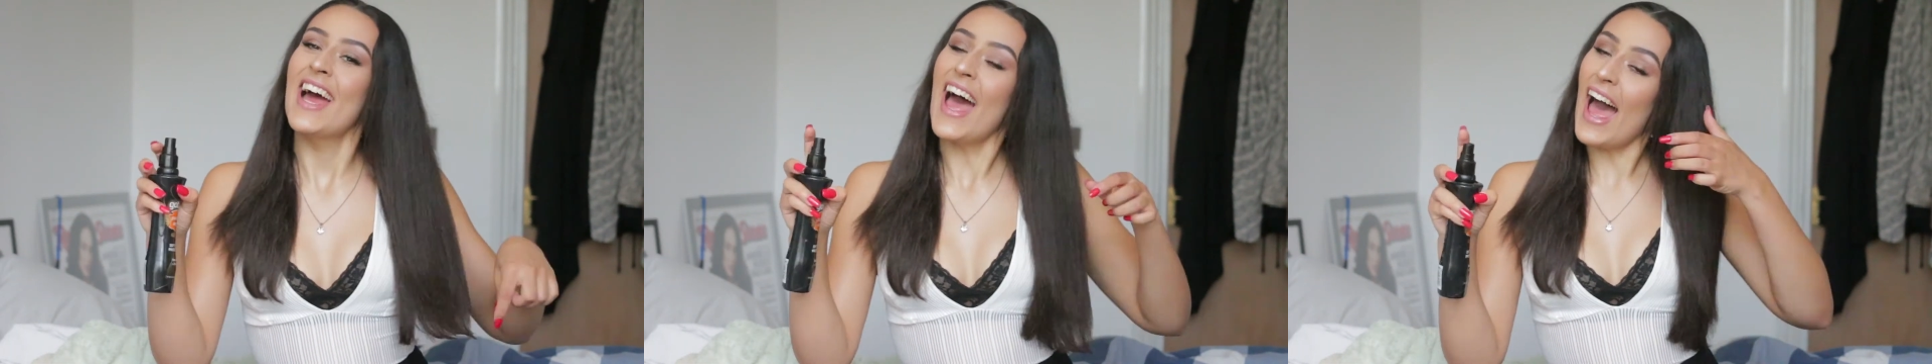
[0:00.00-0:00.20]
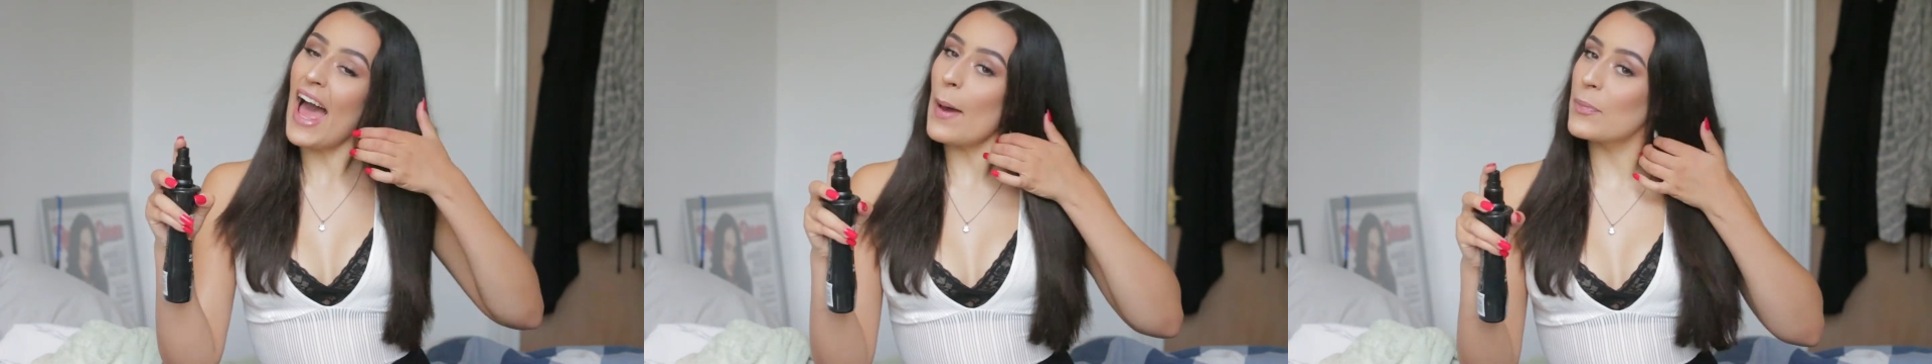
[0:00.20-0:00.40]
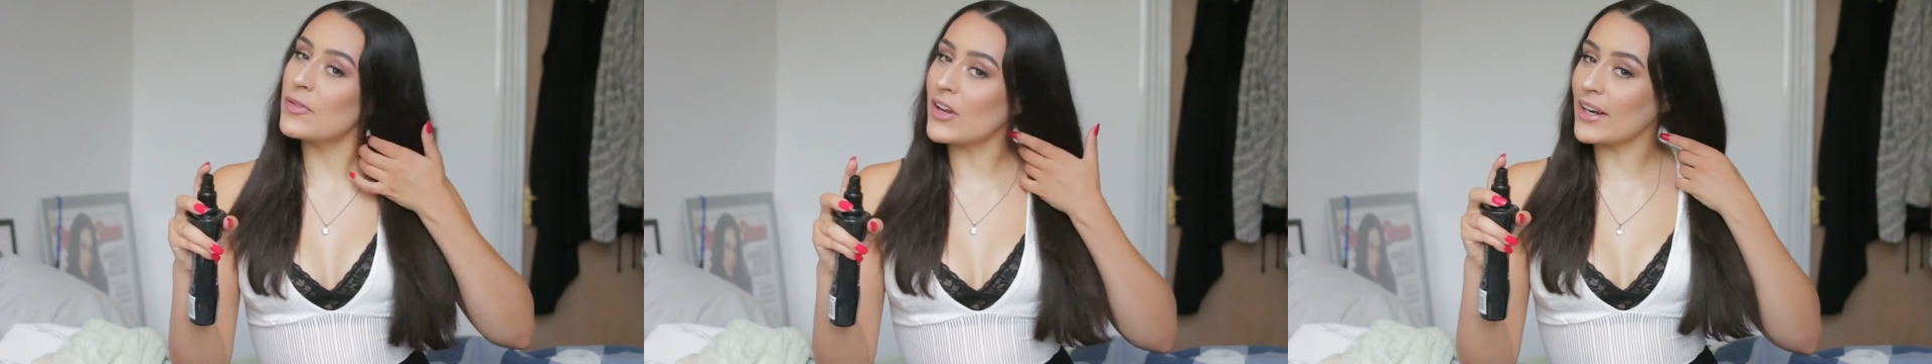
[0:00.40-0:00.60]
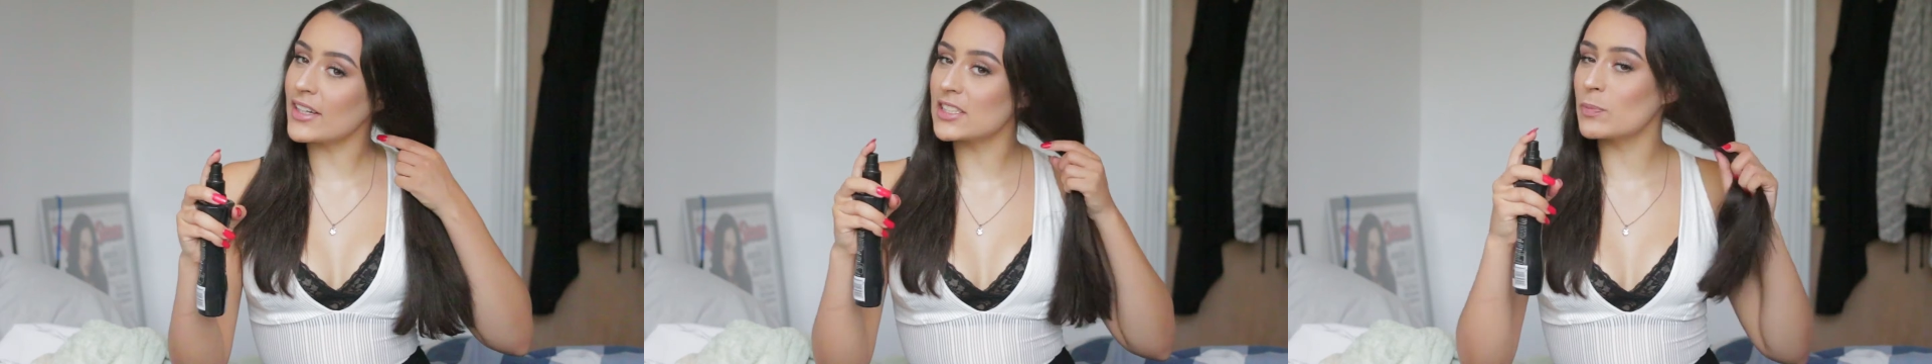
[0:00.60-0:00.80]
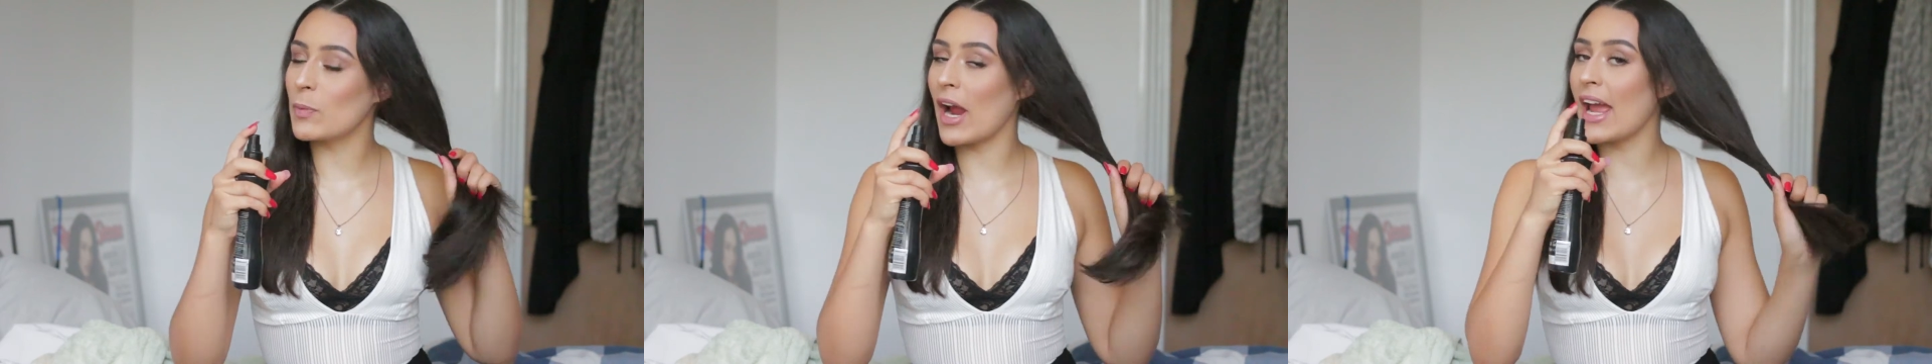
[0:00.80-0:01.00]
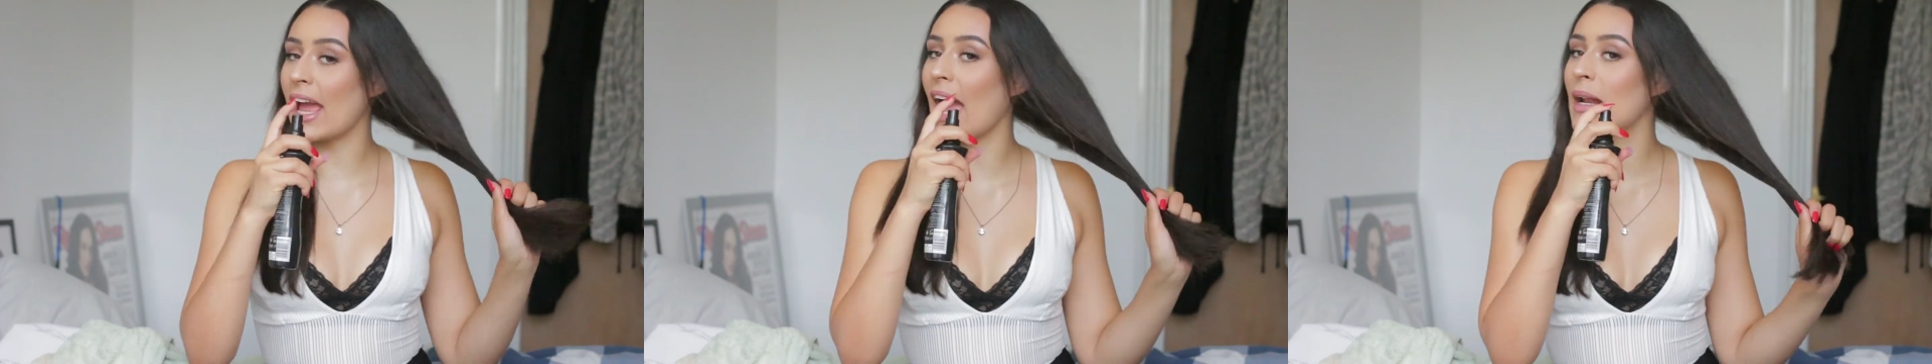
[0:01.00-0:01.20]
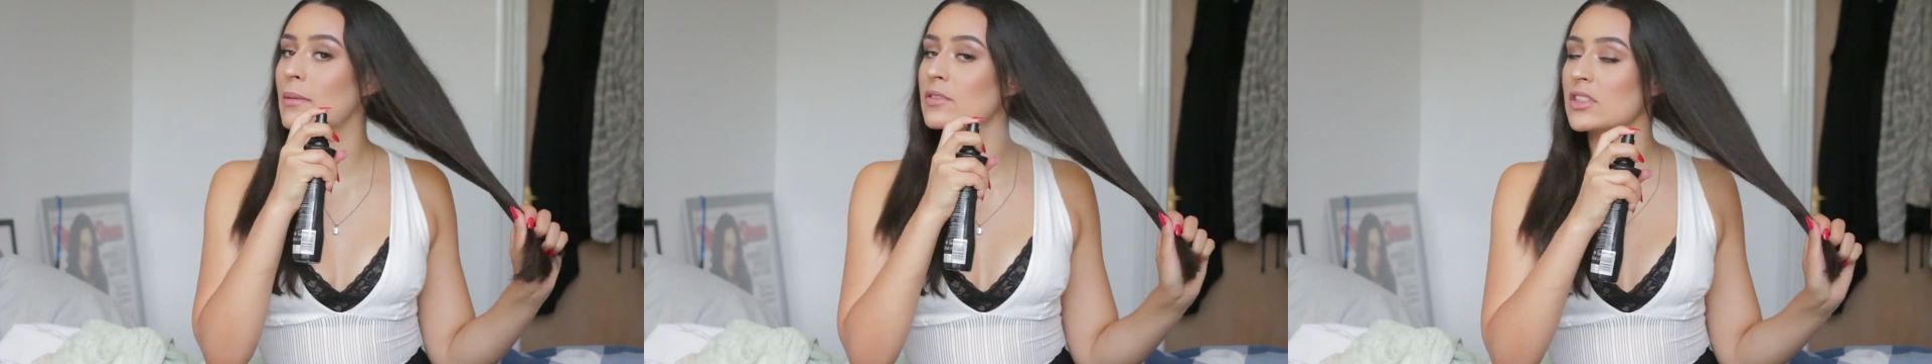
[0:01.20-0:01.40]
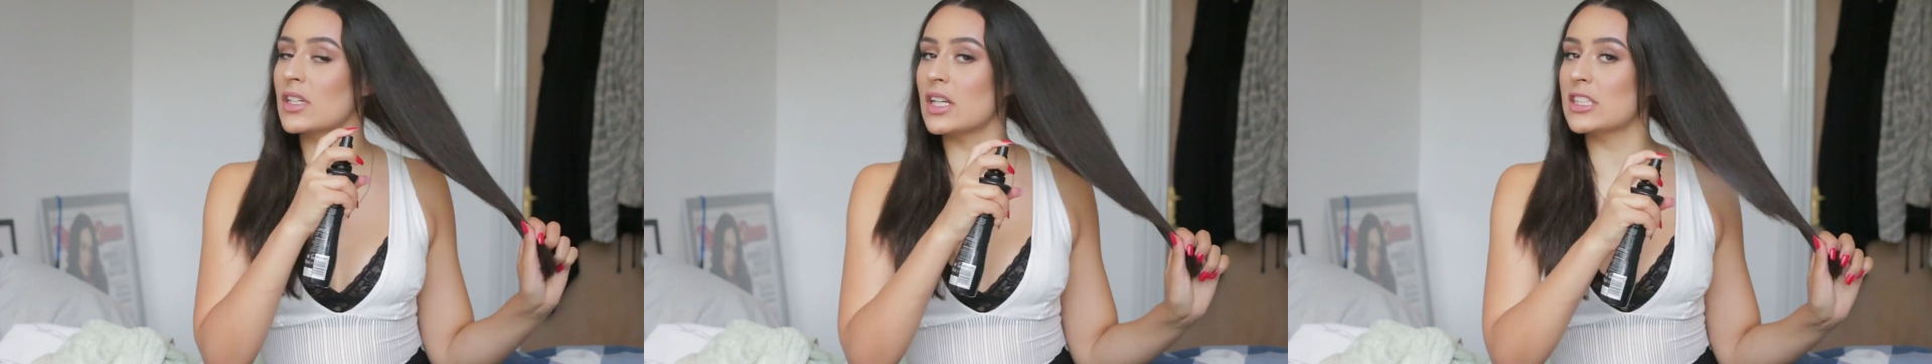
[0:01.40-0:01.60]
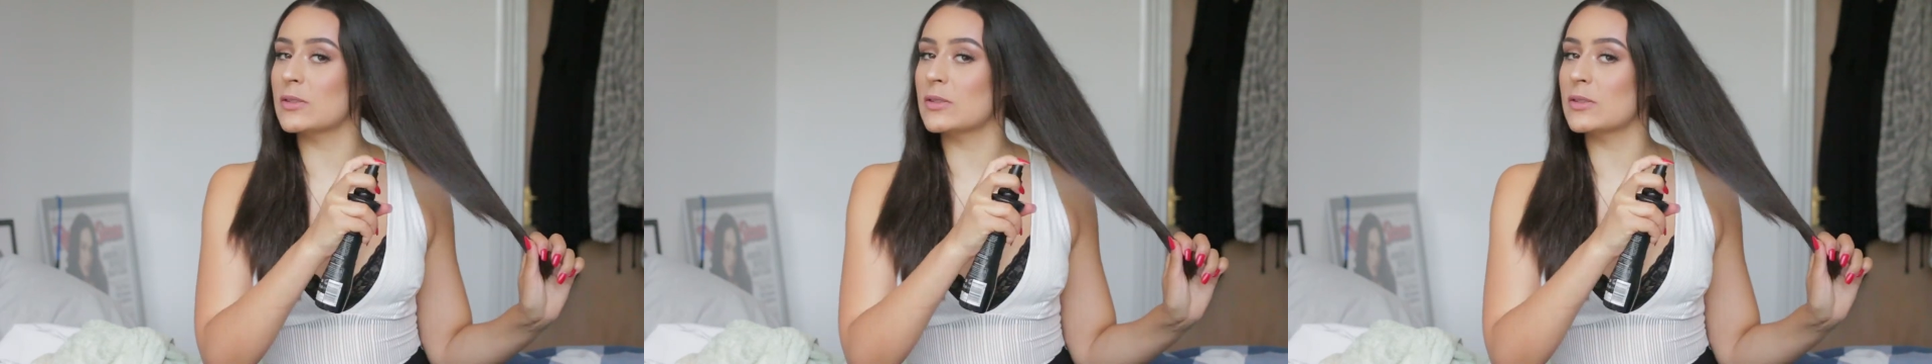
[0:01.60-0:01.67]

hair protector spray and I'm just going